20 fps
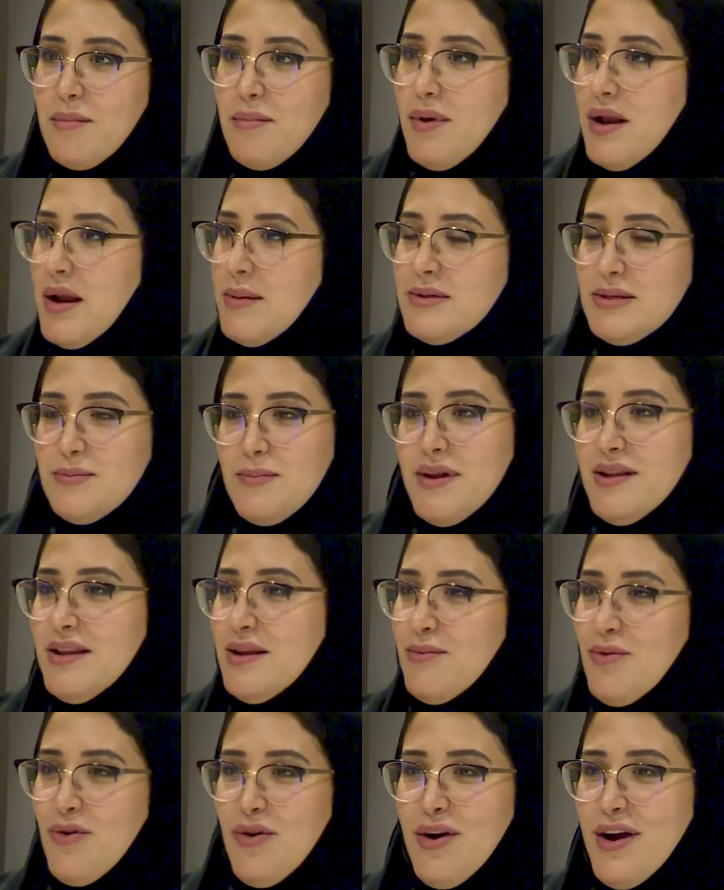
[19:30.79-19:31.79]
But I'm
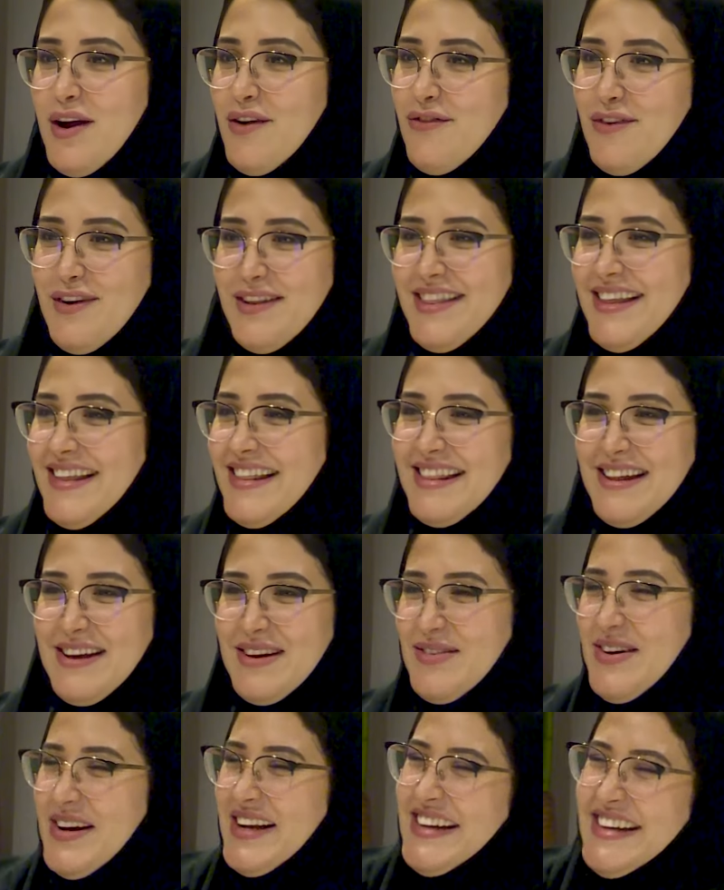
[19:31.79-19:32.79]
spending more effort than
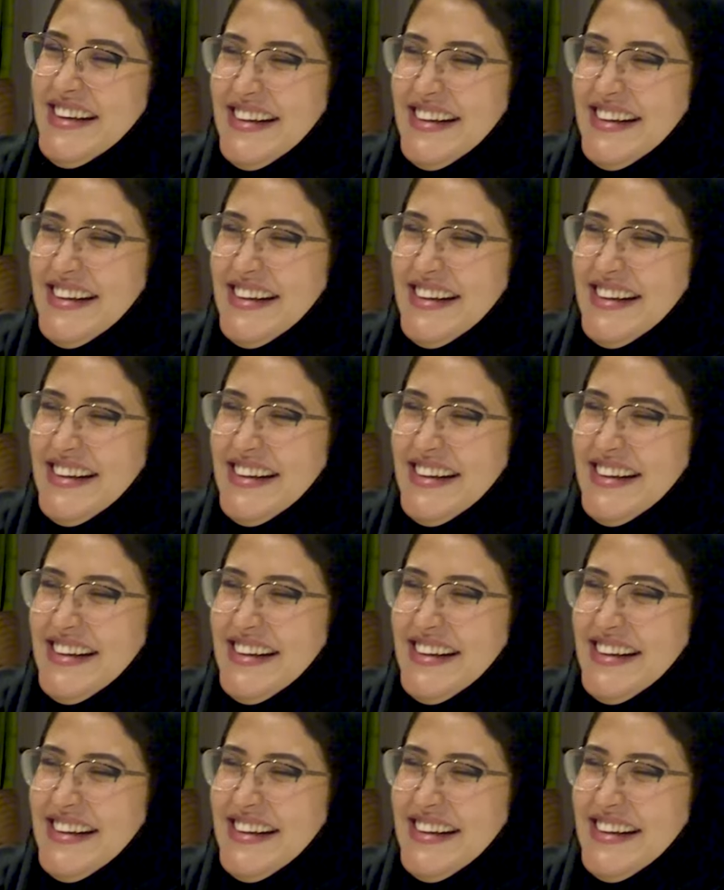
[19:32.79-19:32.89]
them.